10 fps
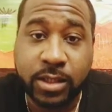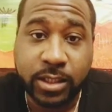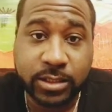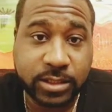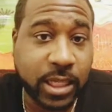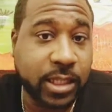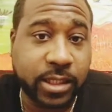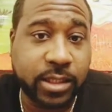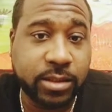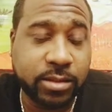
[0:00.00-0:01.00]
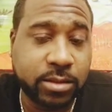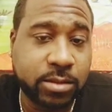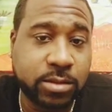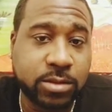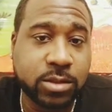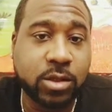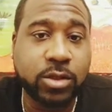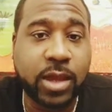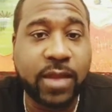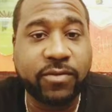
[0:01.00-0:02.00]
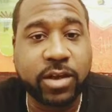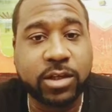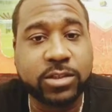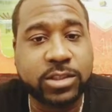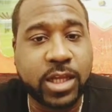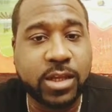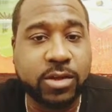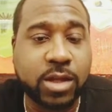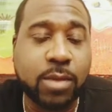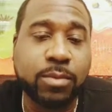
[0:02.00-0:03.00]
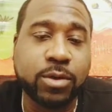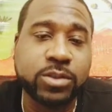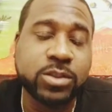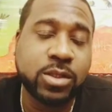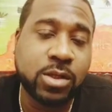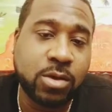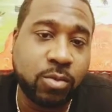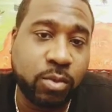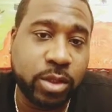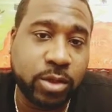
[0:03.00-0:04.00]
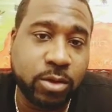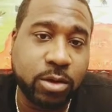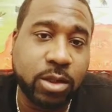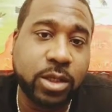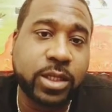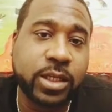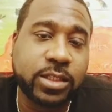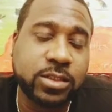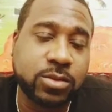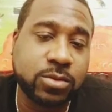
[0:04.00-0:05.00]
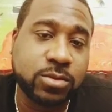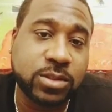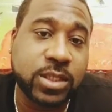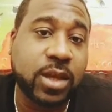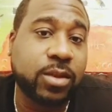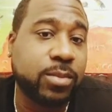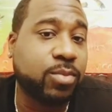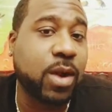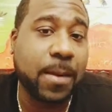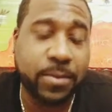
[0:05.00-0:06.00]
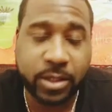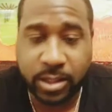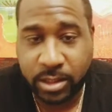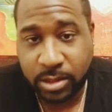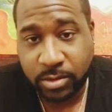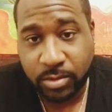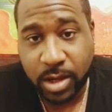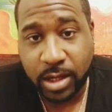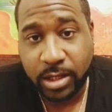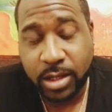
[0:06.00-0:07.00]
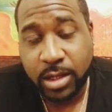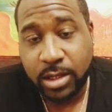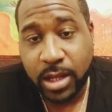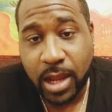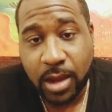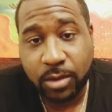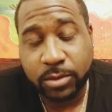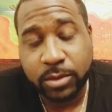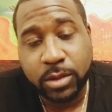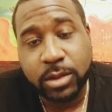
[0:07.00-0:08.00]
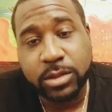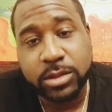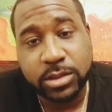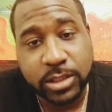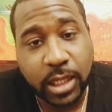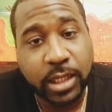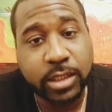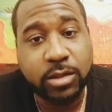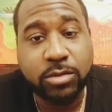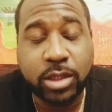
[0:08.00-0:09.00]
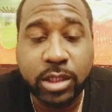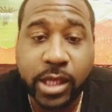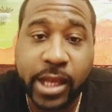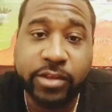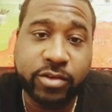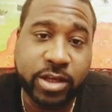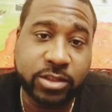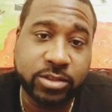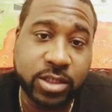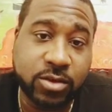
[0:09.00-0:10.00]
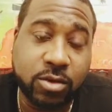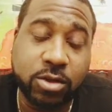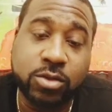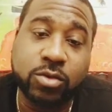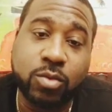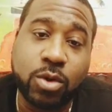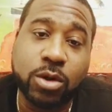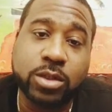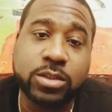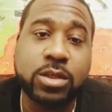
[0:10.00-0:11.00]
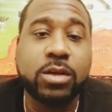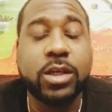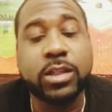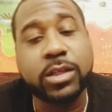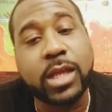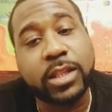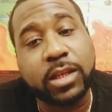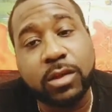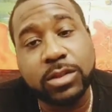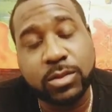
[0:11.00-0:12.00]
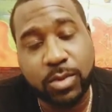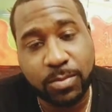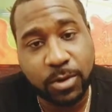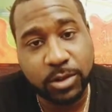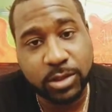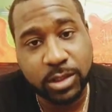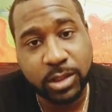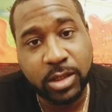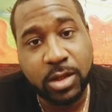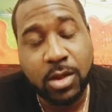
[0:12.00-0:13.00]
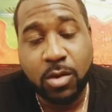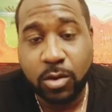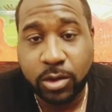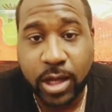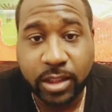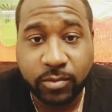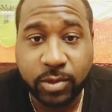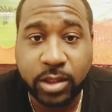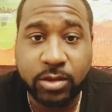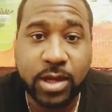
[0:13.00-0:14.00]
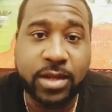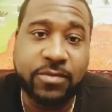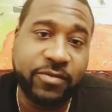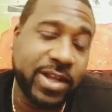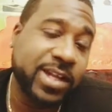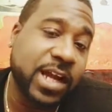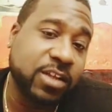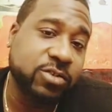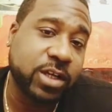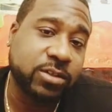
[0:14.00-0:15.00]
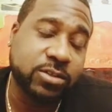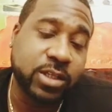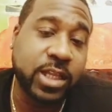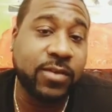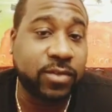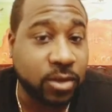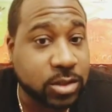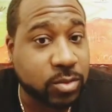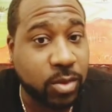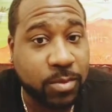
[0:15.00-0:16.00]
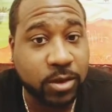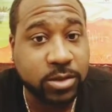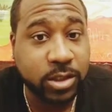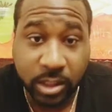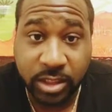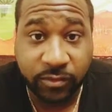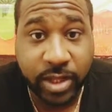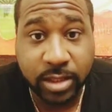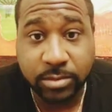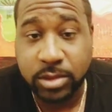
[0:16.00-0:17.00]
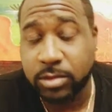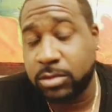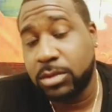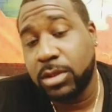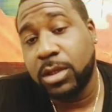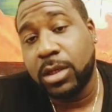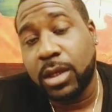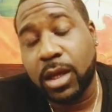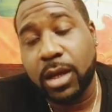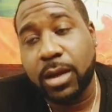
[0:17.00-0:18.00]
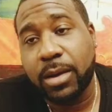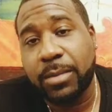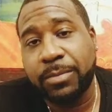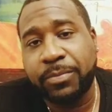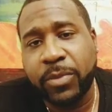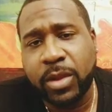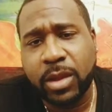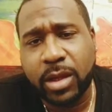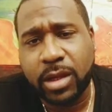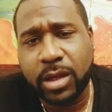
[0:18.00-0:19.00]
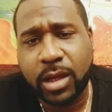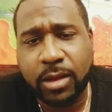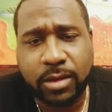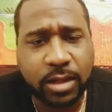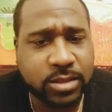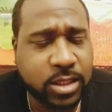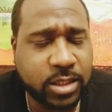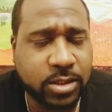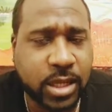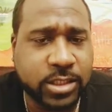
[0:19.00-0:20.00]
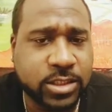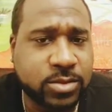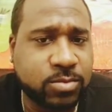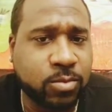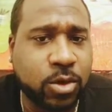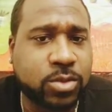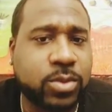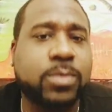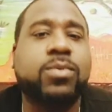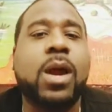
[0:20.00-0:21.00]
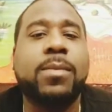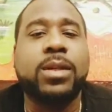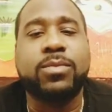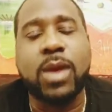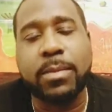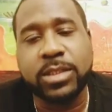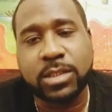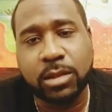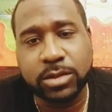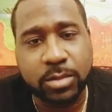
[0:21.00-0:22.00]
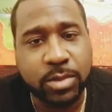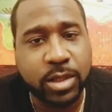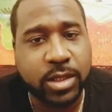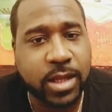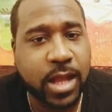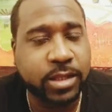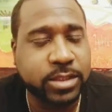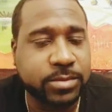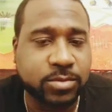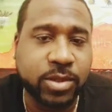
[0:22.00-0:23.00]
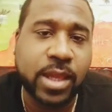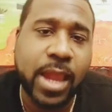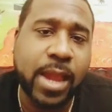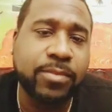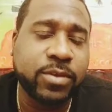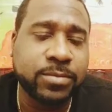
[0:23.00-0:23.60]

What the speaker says: is selling it. So you have to understand your numbers when you're looking to sell the property, right? Now, to sell it, you need contractors that's going to do the work. So either you have to know someone personally, or you have to really know how to vet contractors. And if you know someone personally, you need to vet them too. I'll tell you, I just worked with a property. The property is close to $1 million. It was rehabbed.